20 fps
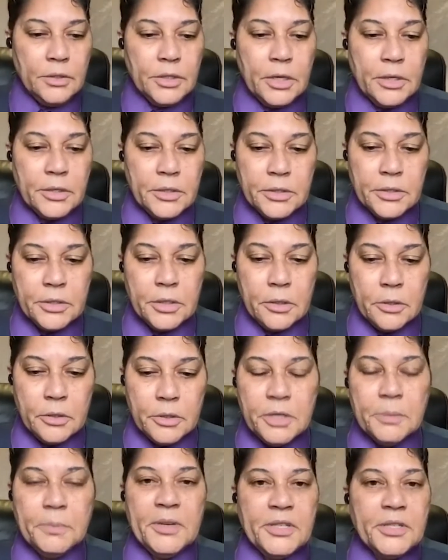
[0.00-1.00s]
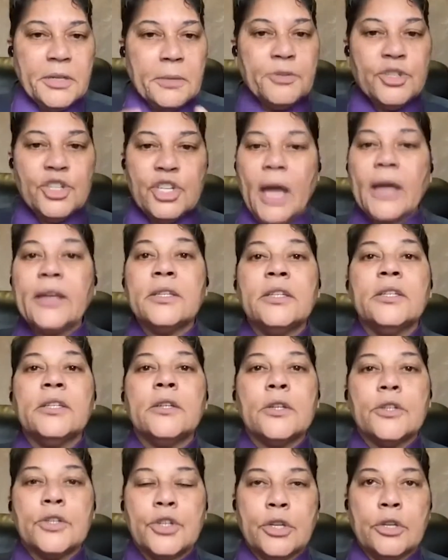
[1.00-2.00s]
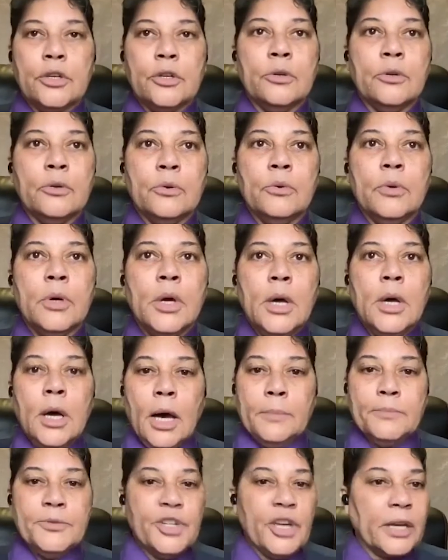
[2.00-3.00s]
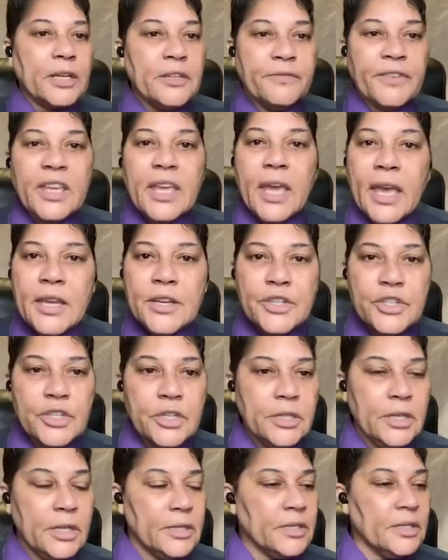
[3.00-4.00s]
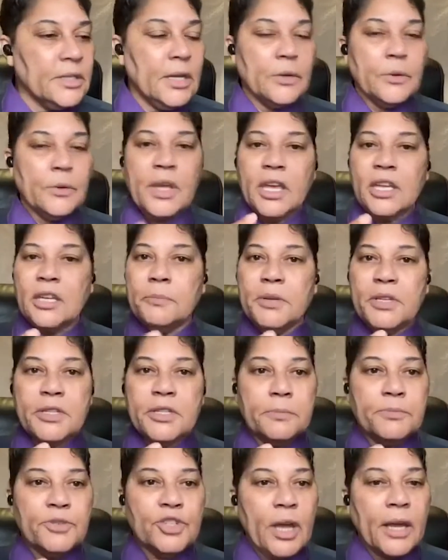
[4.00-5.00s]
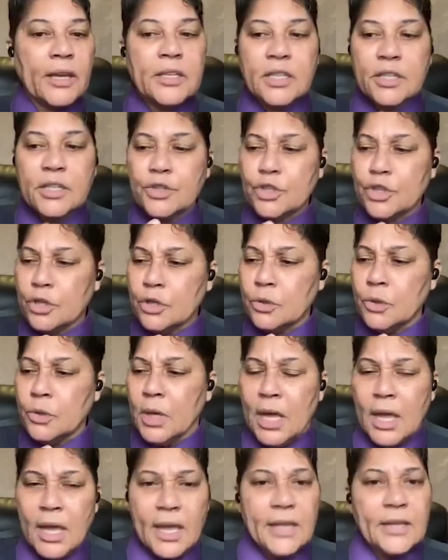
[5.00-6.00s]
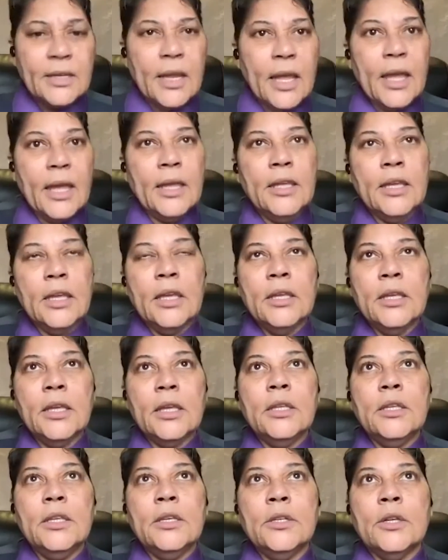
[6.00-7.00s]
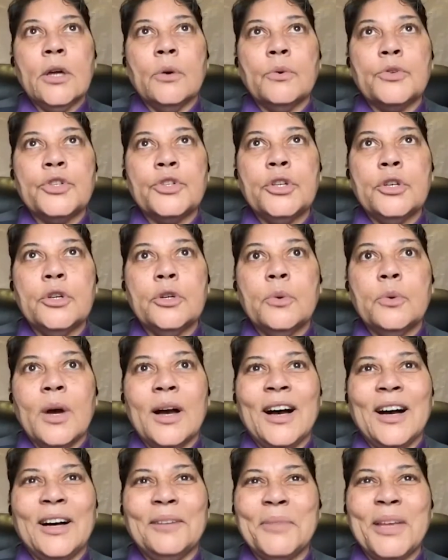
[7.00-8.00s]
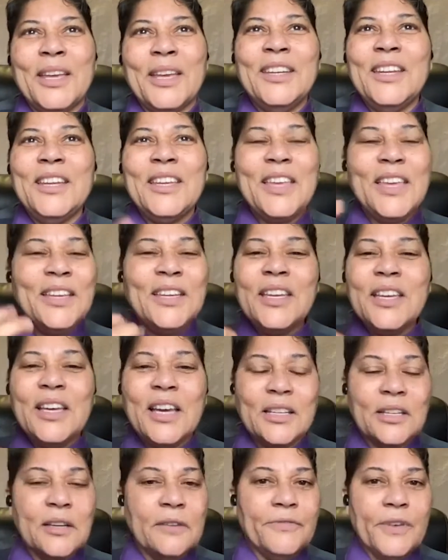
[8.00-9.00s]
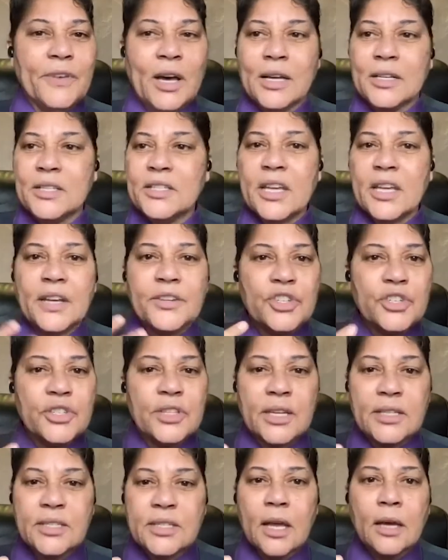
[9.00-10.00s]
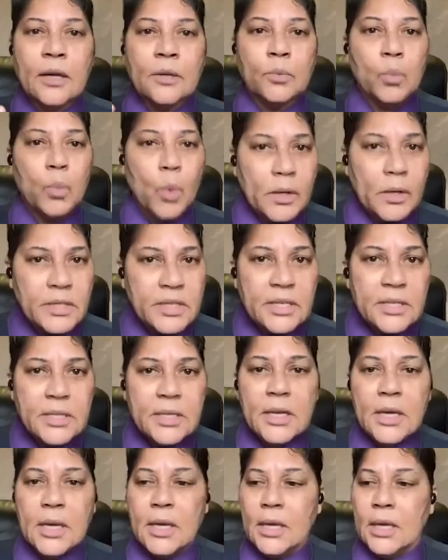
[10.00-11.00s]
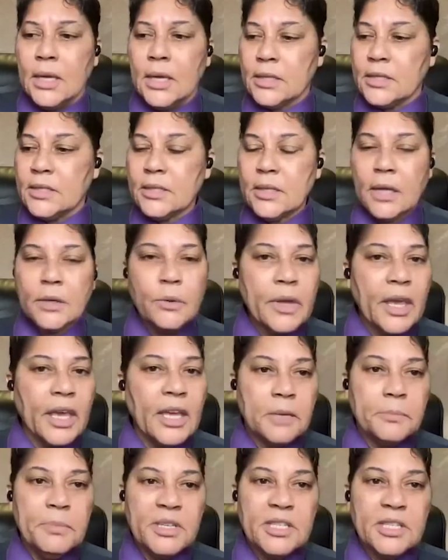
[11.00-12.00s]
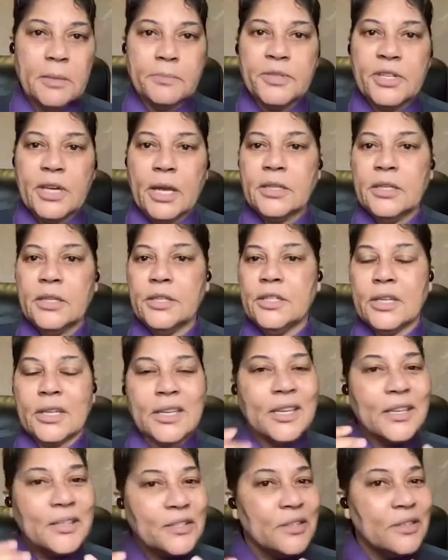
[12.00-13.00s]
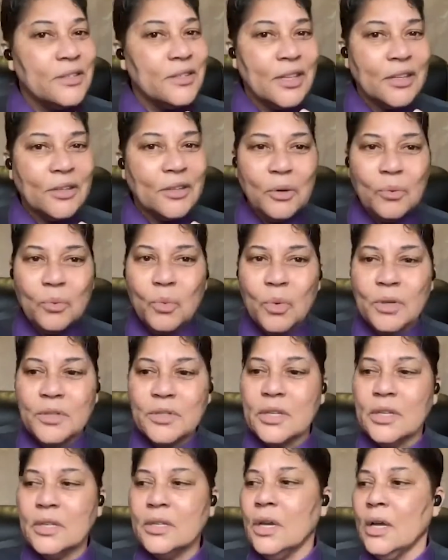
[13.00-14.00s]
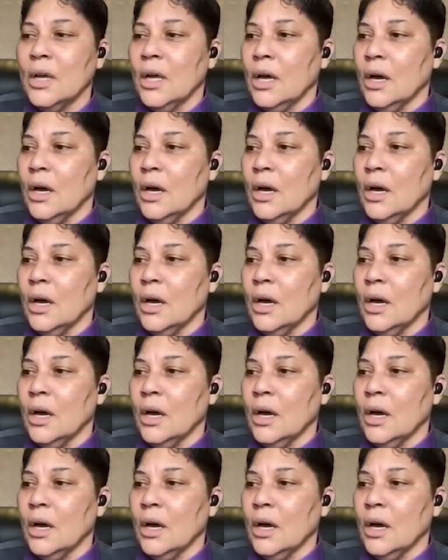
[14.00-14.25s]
to be subjected to objectification. It's not okay to be subjected to, and you know, to any kind of touch that's unwanted. It's not okay to be subjected to kisses that aren't wanted,